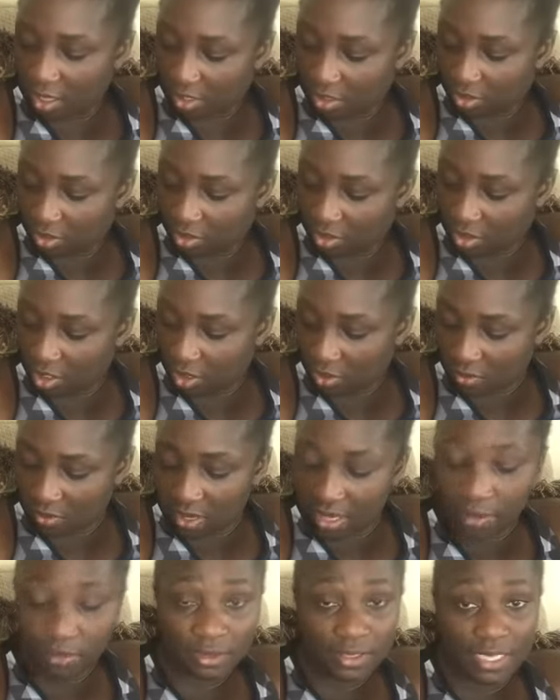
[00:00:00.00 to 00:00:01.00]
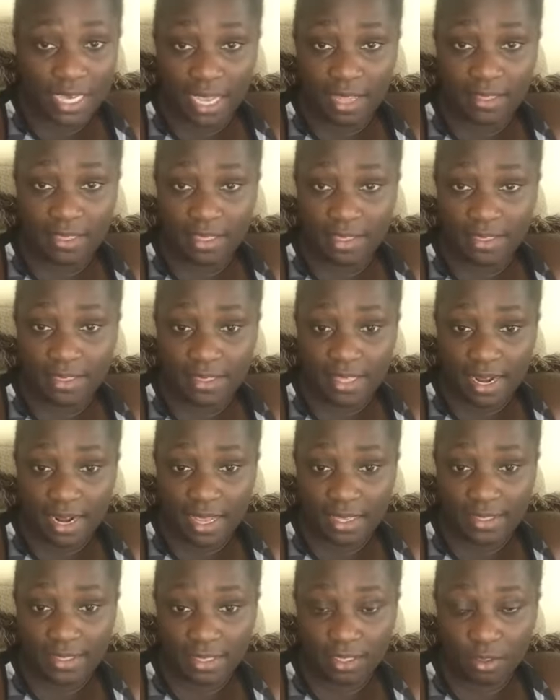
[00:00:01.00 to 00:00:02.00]
So, yeah, this is an
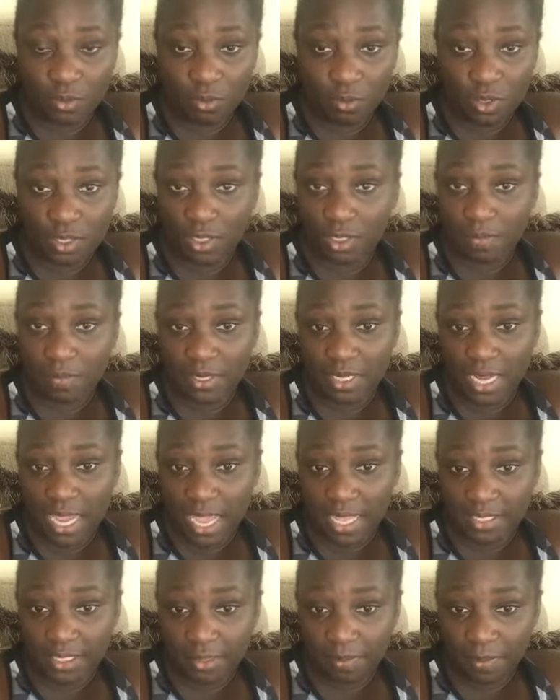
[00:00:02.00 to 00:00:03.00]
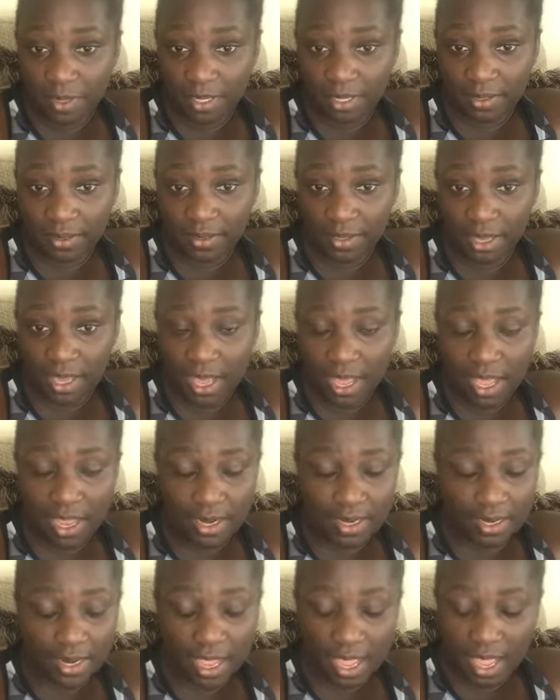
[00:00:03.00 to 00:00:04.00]
answer to what somebody asked me.
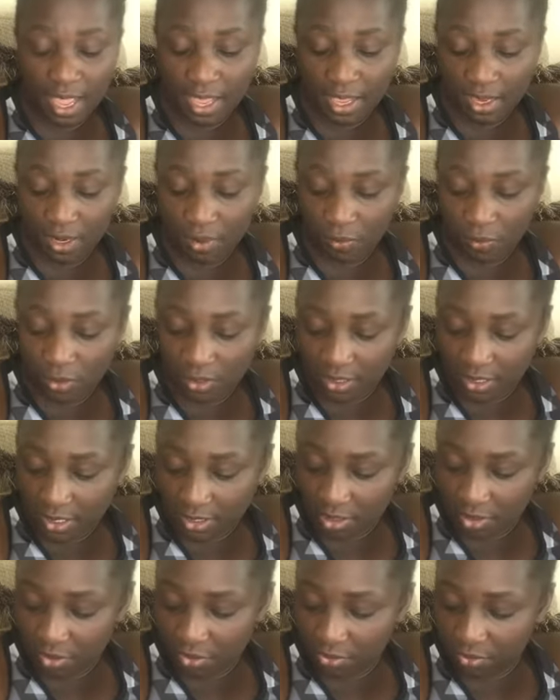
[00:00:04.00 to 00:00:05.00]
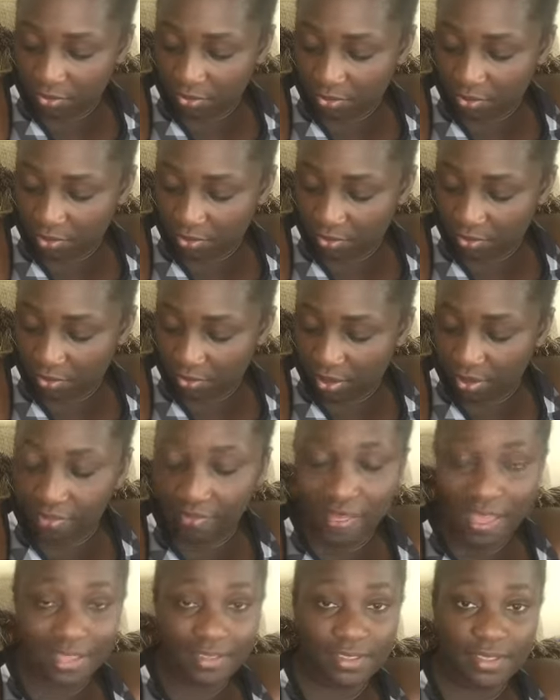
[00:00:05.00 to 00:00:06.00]
And I wanted to do
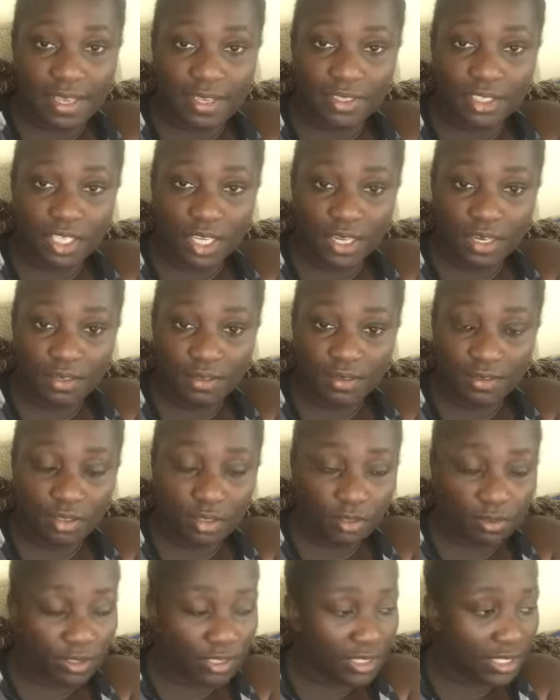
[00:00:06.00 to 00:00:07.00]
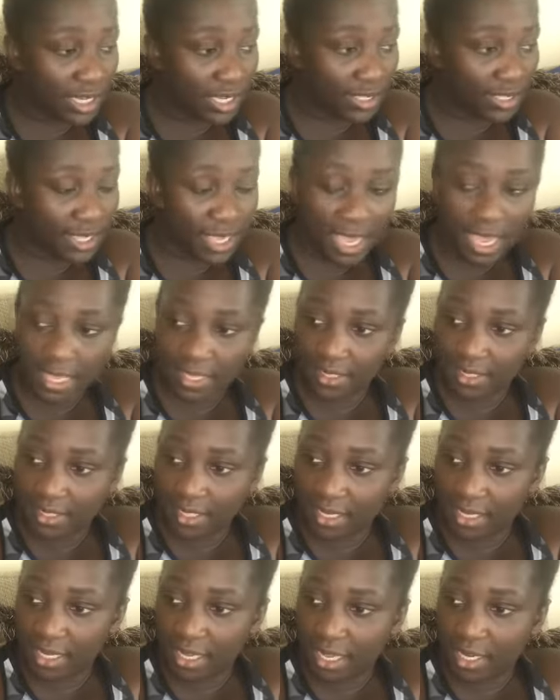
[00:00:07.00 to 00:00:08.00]
that session so she gets her
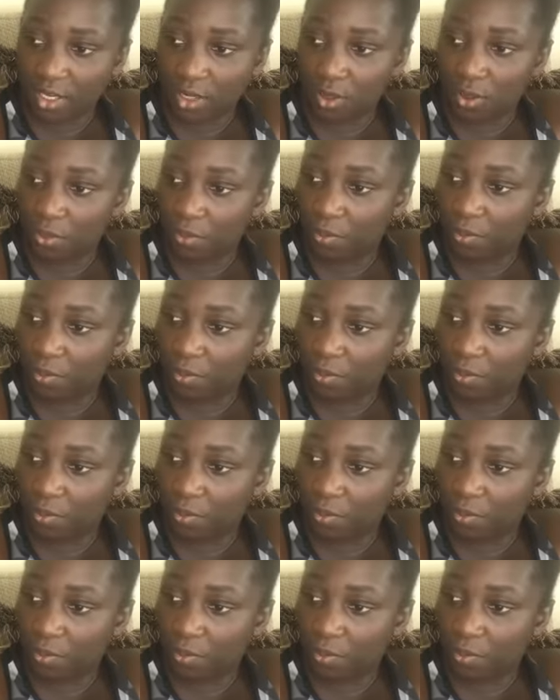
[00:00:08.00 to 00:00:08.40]
answer and hope.